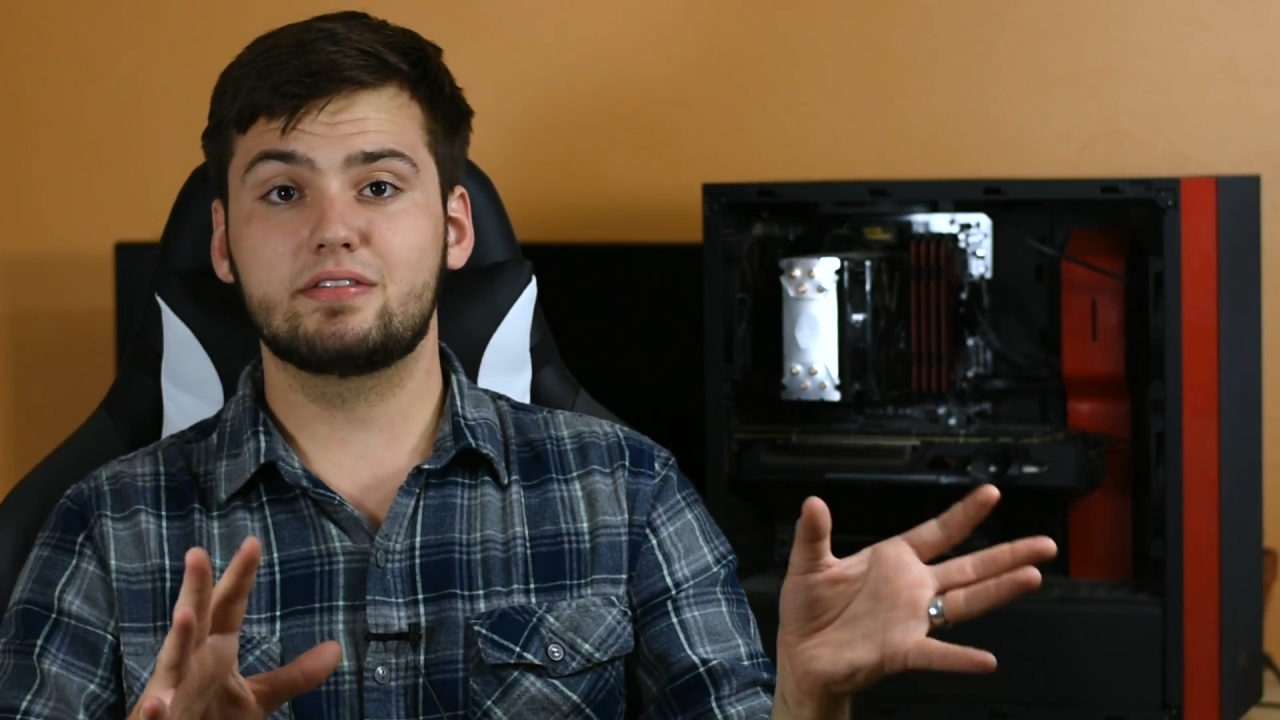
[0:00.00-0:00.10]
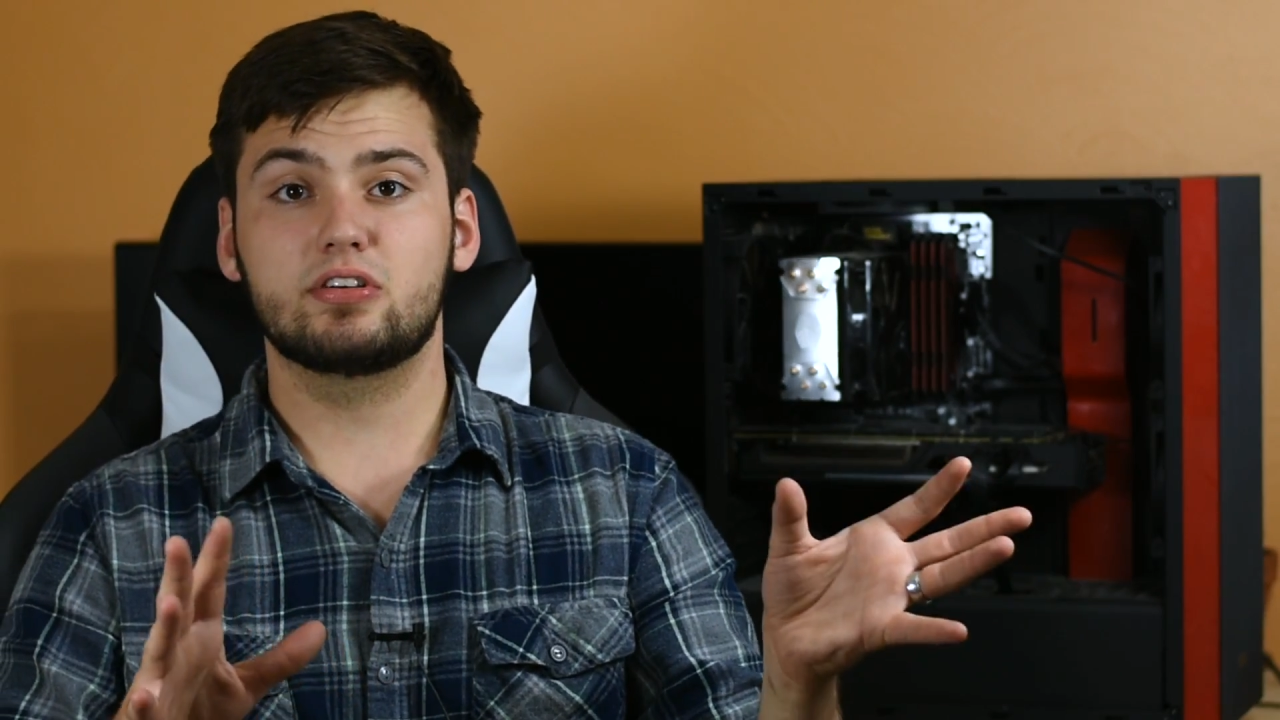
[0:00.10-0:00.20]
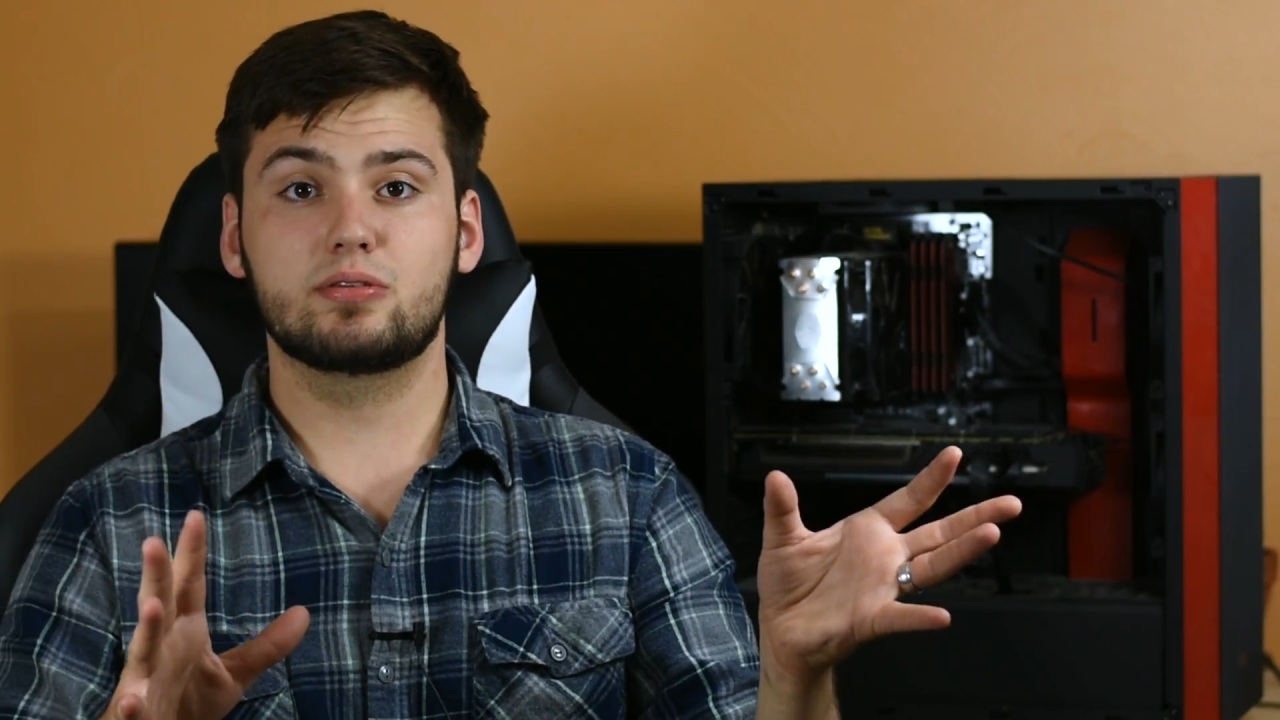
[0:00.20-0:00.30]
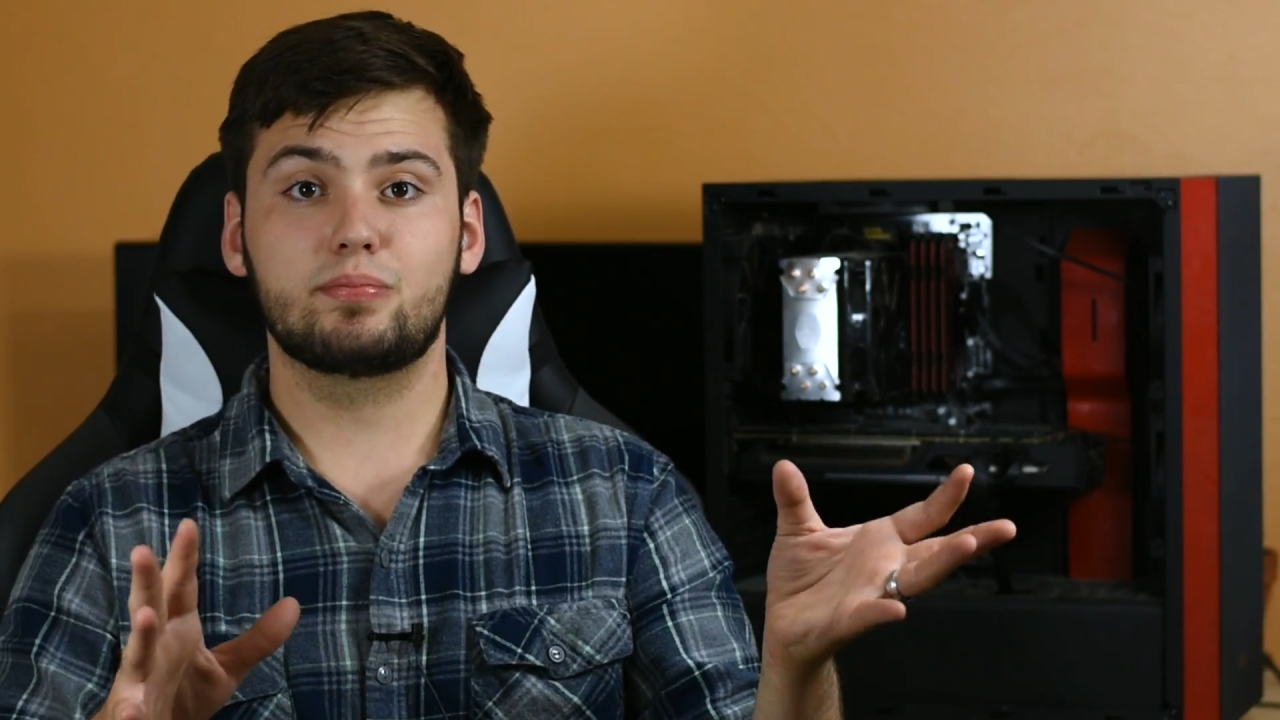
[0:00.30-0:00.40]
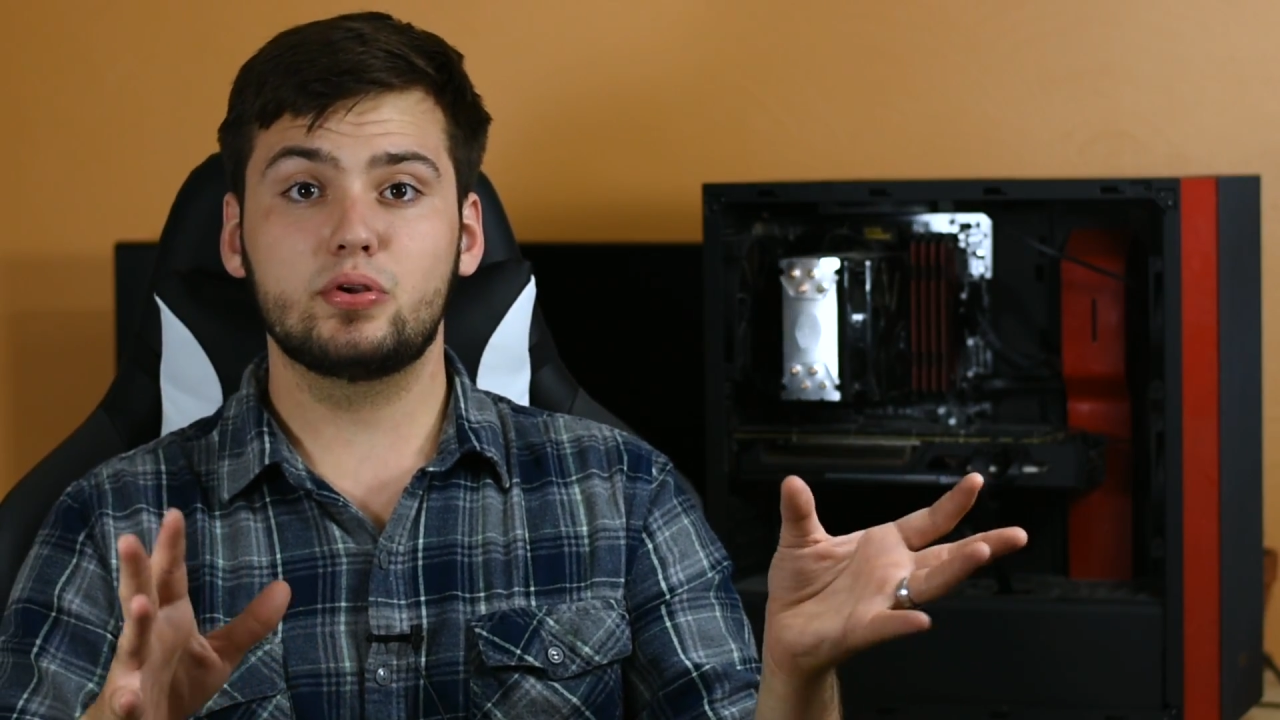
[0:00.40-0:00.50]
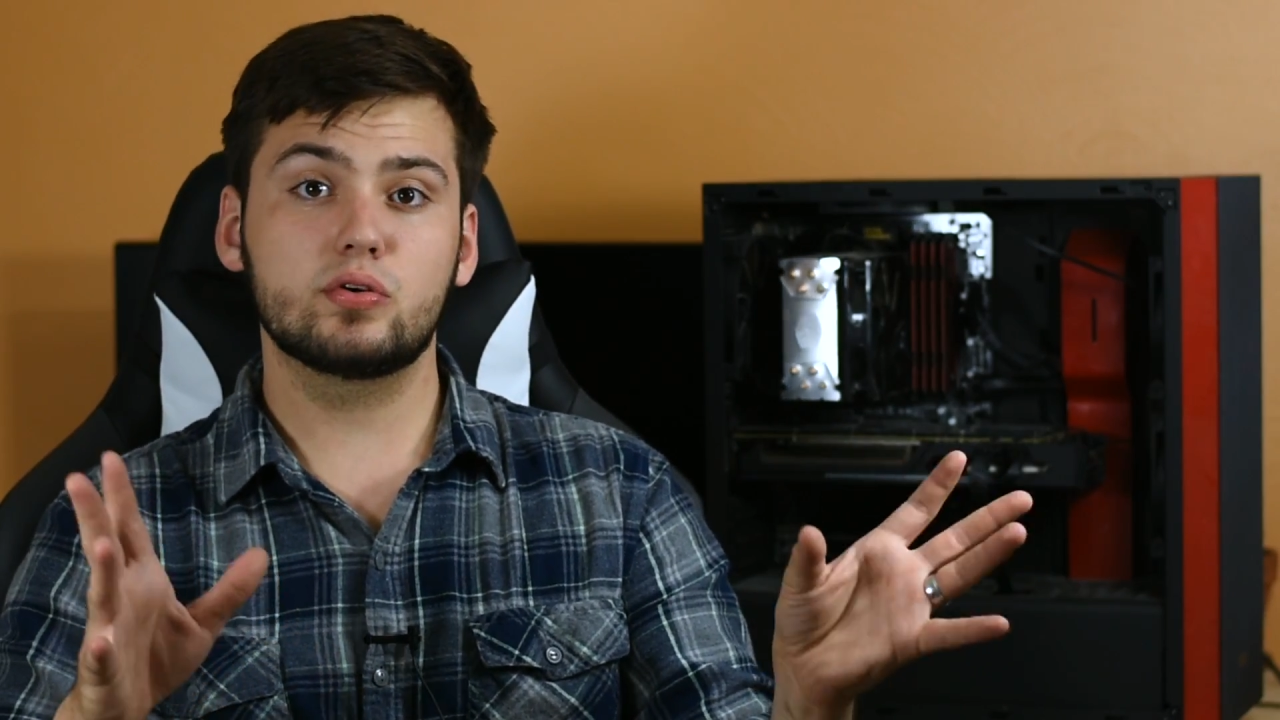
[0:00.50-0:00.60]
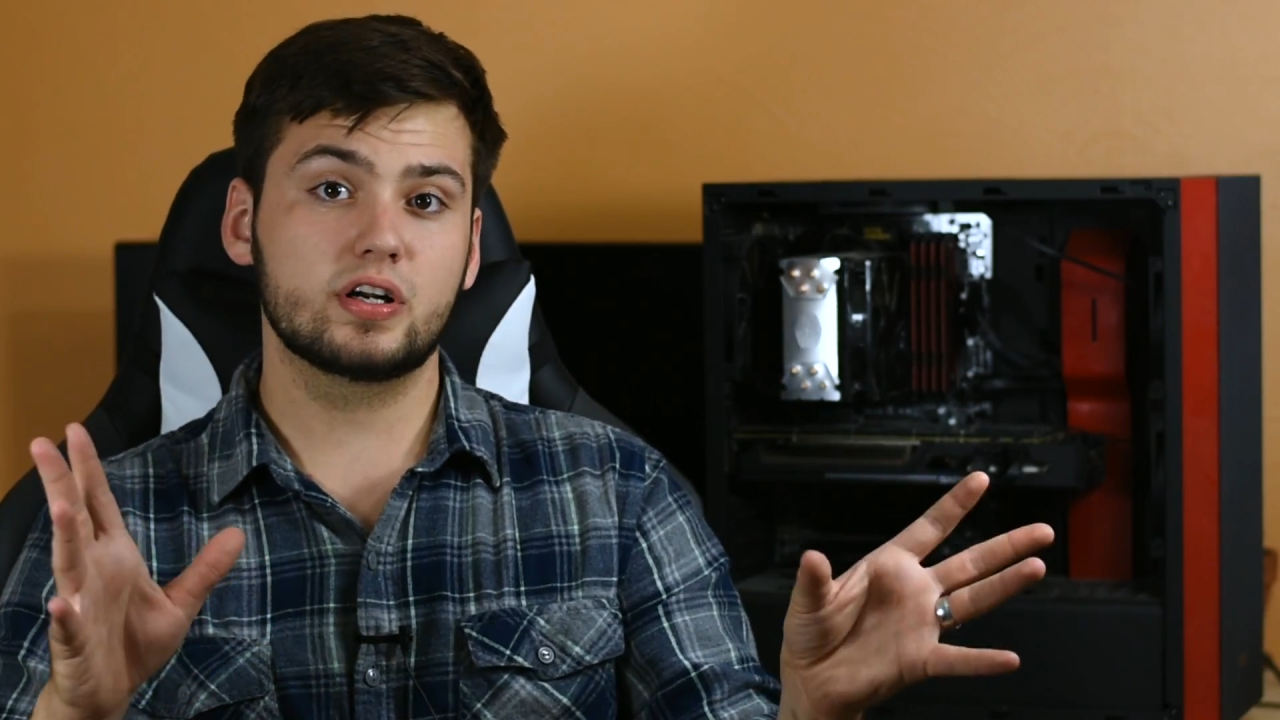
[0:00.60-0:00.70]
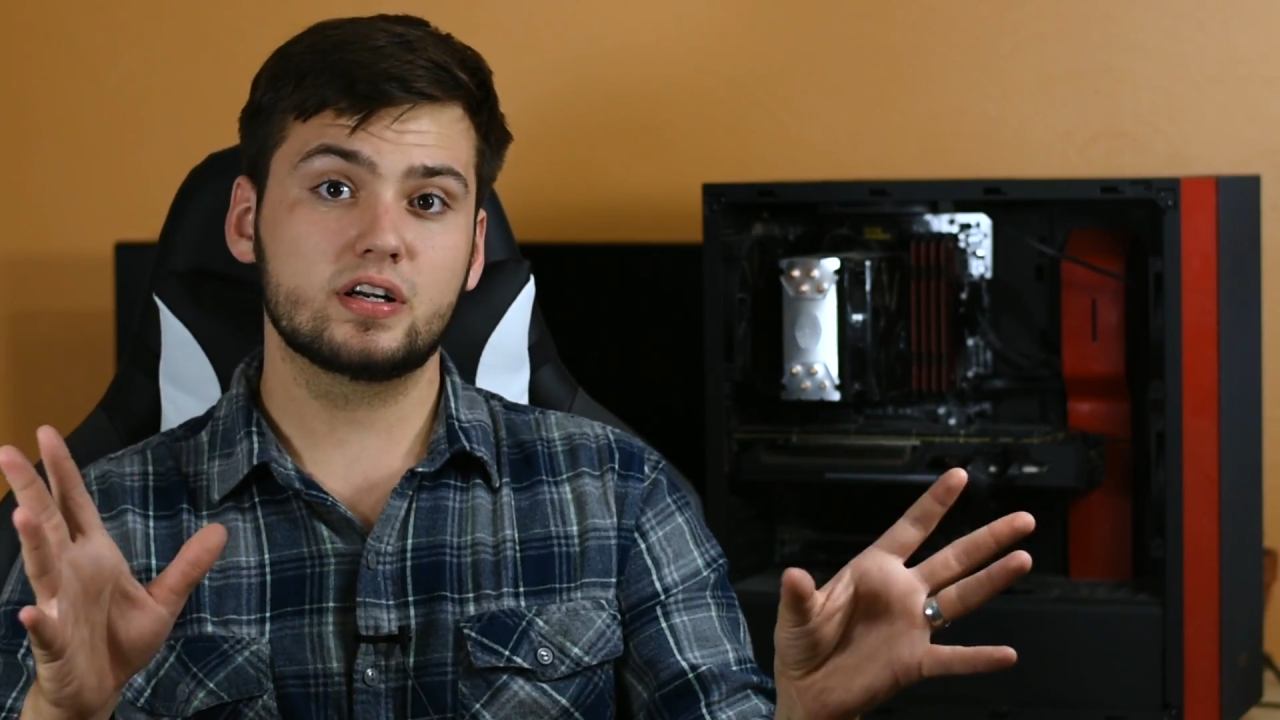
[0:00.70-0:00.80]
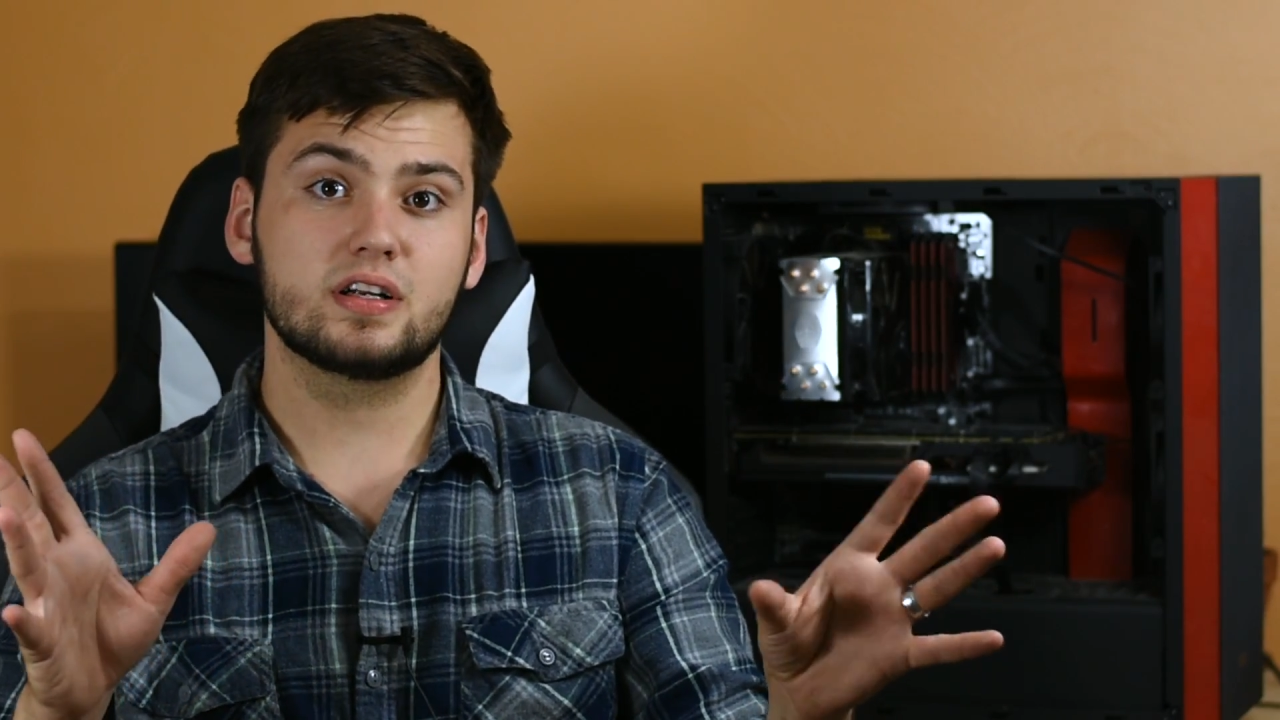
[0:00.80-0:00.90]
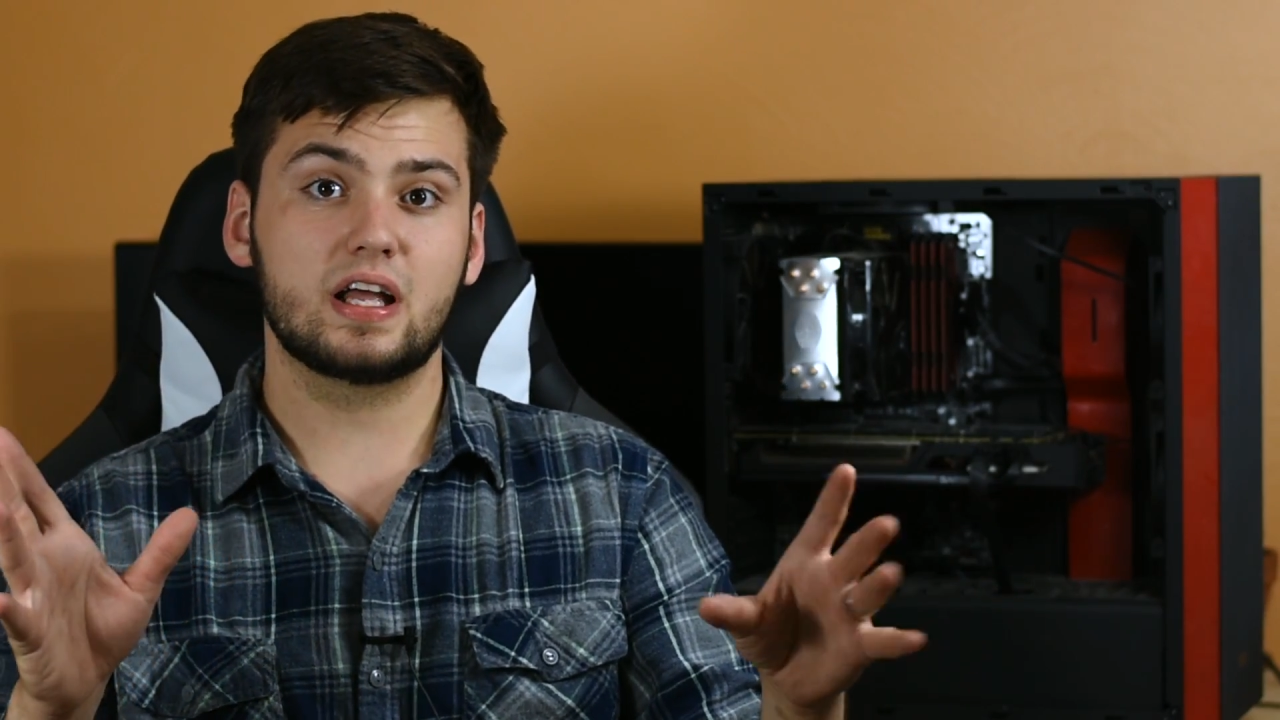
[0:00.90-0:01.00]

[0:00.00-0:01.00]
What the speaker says: of your computer,